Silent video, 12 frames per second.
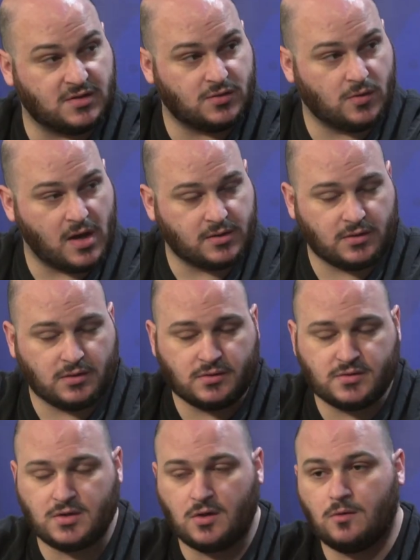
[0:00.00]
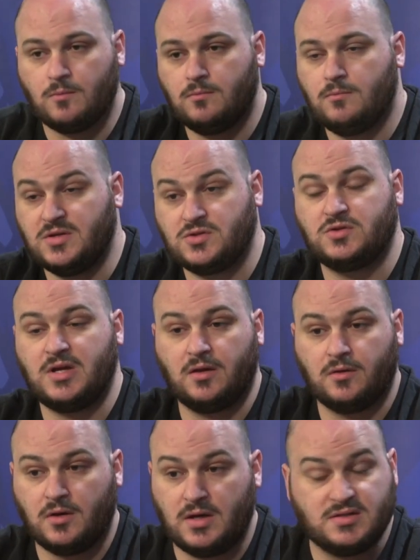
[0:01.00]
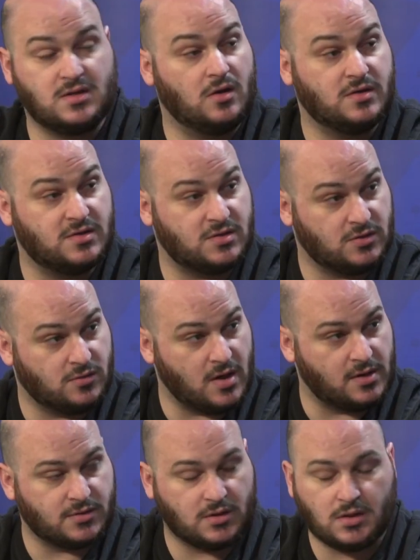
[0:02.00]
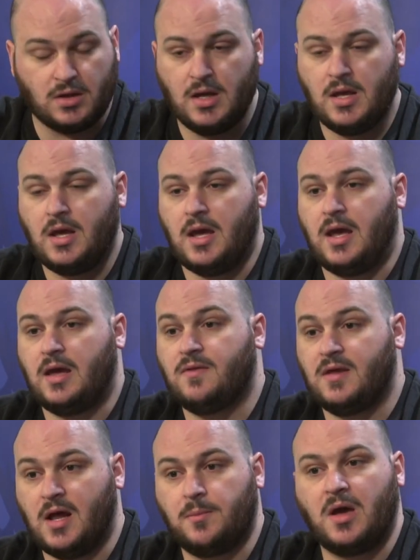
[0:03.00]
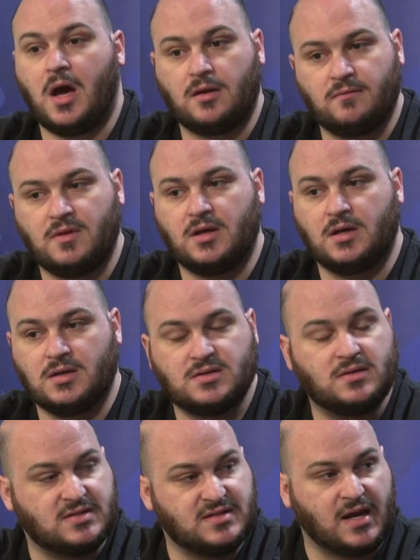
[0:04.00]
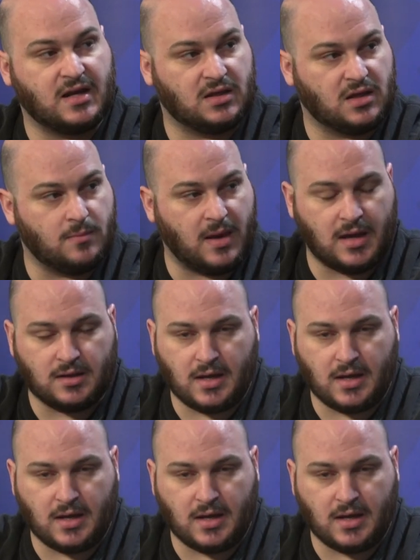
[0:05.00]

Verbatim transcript: director. So Mr. Taylor is the artistic director, and then I'm kind of the, the second in command.